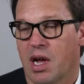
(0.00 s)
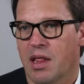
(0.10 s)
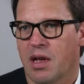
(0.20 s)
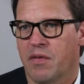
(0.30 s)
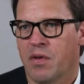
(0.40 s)

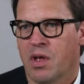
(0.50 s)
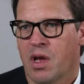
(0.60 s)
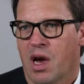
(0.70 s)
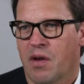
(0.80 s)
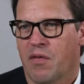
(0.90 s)
And
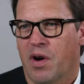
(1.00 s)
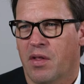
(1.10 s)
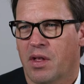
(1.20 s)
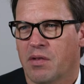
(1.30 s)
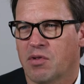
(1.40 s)
I
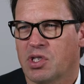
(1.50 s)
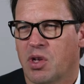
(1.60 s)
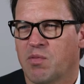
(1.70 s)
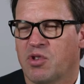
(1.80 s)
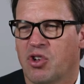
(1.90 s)
found that there was
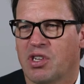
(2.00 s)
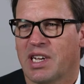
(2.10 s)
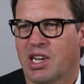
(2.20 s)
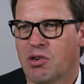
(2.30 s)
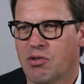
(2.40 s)
such a
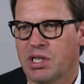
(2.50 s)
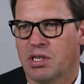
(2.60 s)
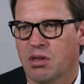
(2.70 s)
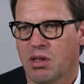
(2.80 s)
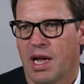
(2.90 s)

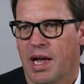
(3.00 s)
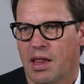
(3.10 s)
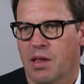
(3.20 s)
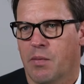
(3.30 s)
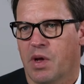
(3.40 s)
critical
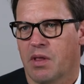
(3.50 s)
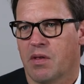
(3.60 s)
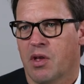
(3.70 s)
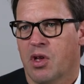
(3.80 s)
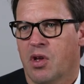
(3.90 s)
element
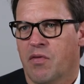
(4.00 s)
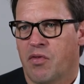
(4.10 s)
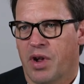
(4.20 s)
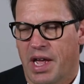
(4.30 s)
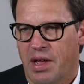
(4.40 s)

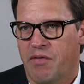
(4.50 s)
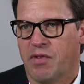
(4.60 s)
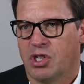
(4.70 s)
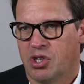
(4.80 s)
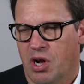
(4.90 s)
for
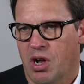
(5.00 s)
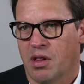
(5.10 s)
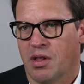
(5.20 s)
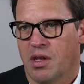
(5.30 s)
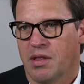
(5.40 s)
every
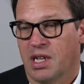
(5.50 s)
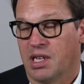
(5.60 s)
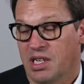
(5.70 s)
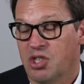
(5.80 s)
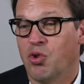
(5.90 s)
child that
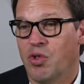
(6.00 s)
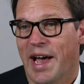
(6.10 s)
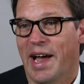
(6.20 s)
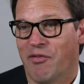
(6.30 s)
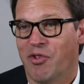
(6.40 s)
they should
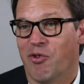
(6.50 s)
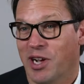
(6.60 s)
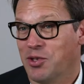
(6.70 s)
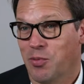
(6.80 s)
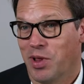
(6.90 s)
have the
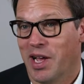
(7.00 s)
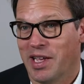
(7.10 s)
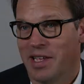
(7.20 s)
right to play.